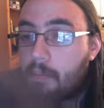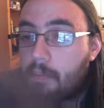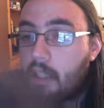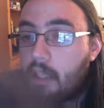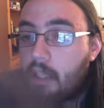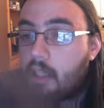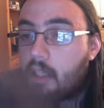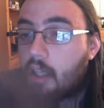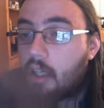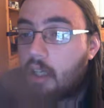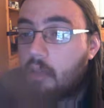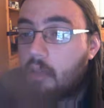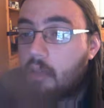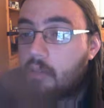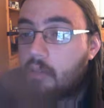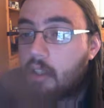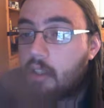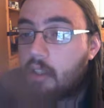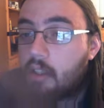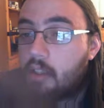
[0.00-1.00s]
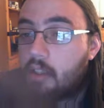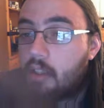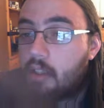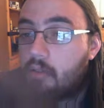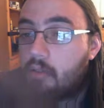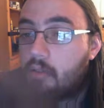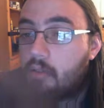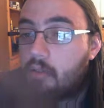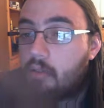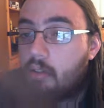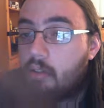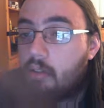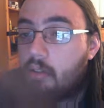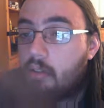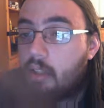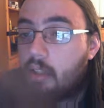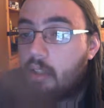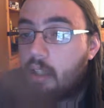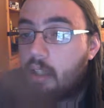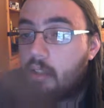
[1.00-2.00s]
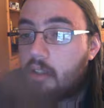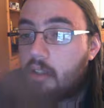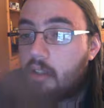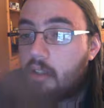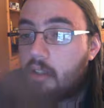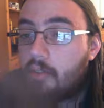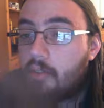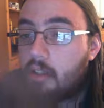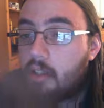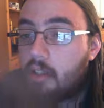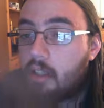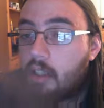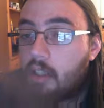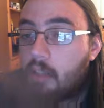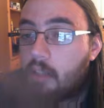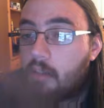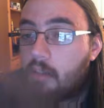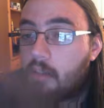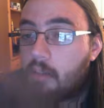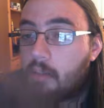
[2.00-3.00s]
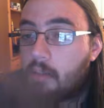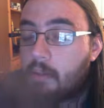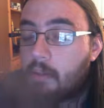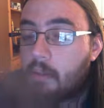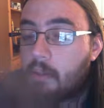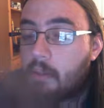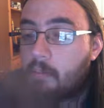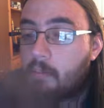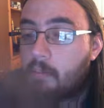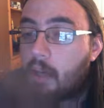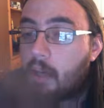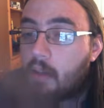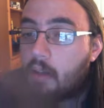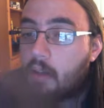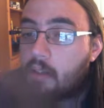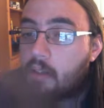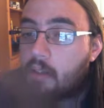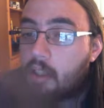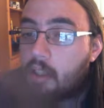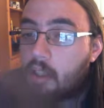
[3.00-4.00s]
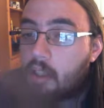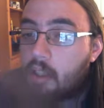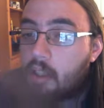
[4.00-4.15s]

Pekoms. Is it true that you're affiliated with the Big Mom Pirates?